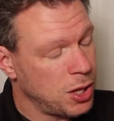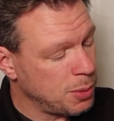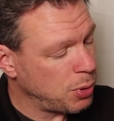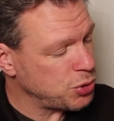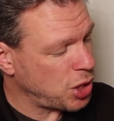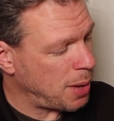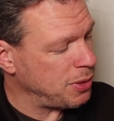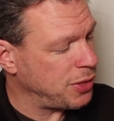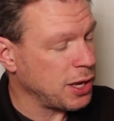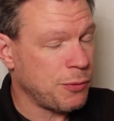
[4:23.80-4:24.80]
The most
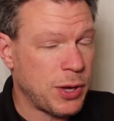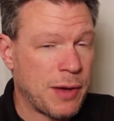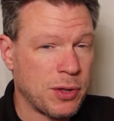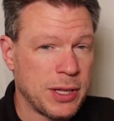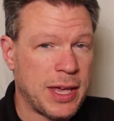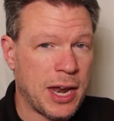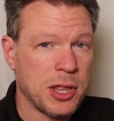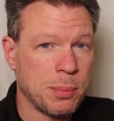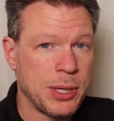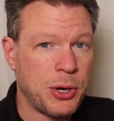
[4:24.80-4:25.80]
common thing if you have a leak out
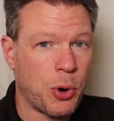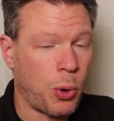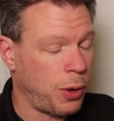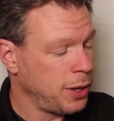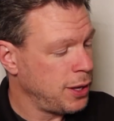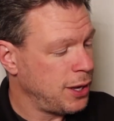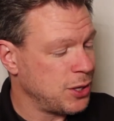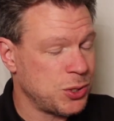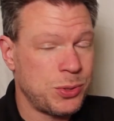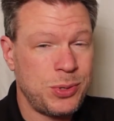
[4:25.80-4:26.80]
of the bleeder hole
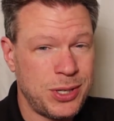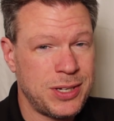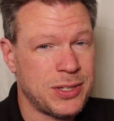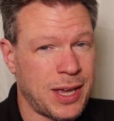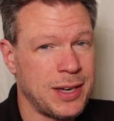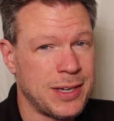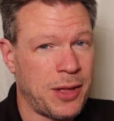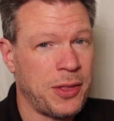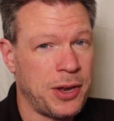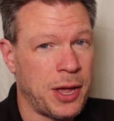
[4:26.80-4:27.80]
is you didn't tighten
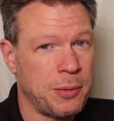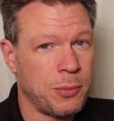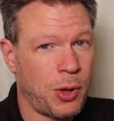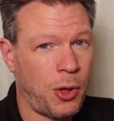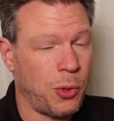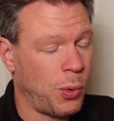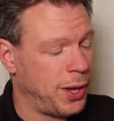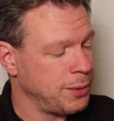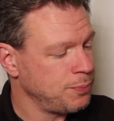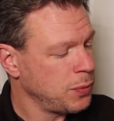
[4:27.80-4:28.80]
down the nut all the
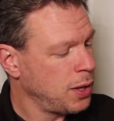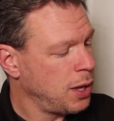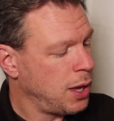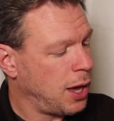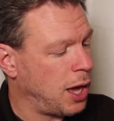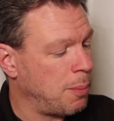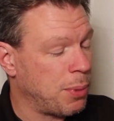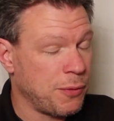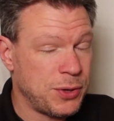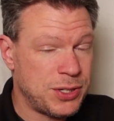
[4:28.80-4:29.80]
way.
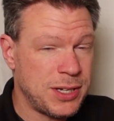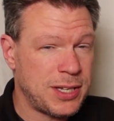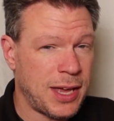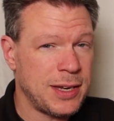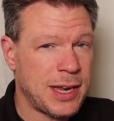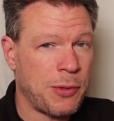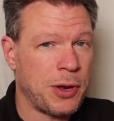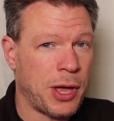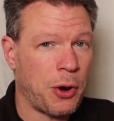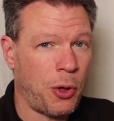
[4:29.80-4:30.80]
But if you did tighten down
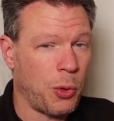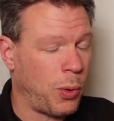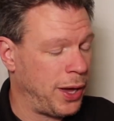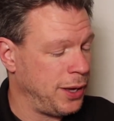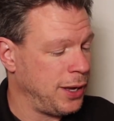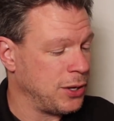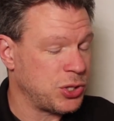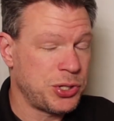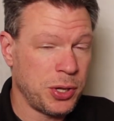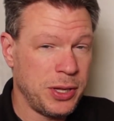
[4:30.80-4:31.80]
the nut all the way and
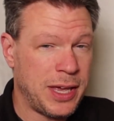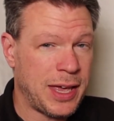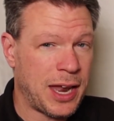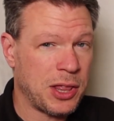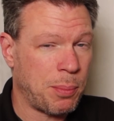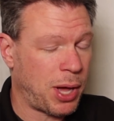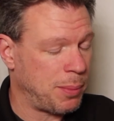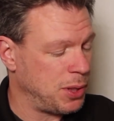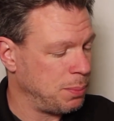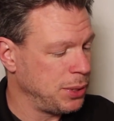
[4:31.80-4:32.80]
it's still leaking out of the
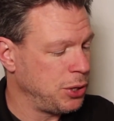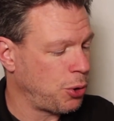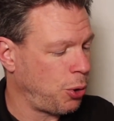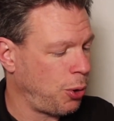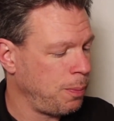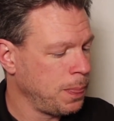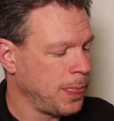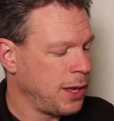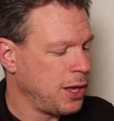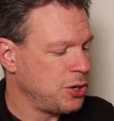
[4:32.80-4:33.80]
bottom of the bleeder hole,
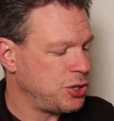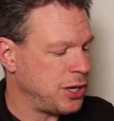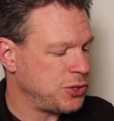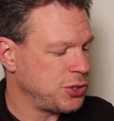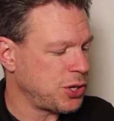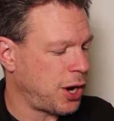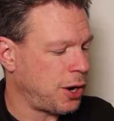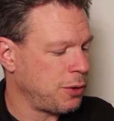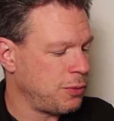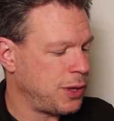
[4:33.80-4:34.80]
chances
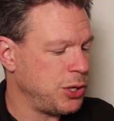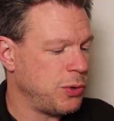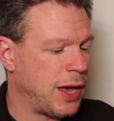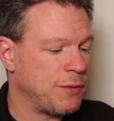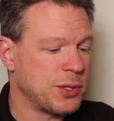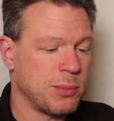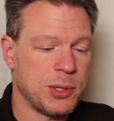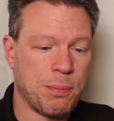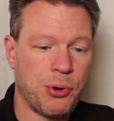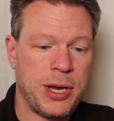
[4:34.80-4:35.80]
are that you have some
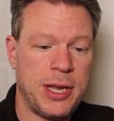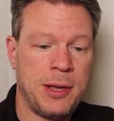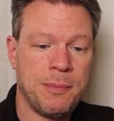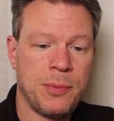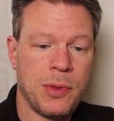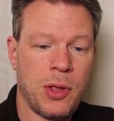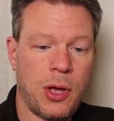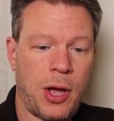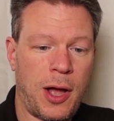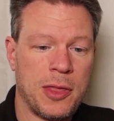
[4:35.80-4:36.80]
debris
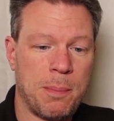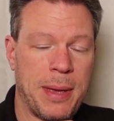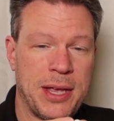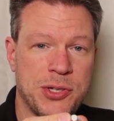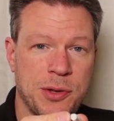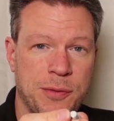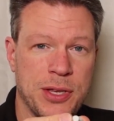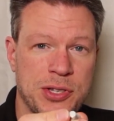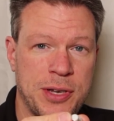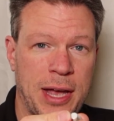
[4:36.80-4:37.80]
on the base of
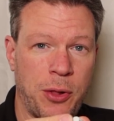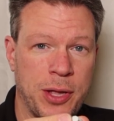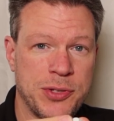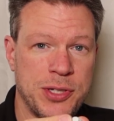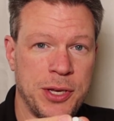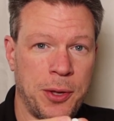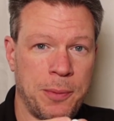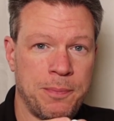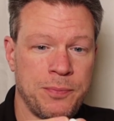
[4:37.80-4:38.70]
this nylon seal.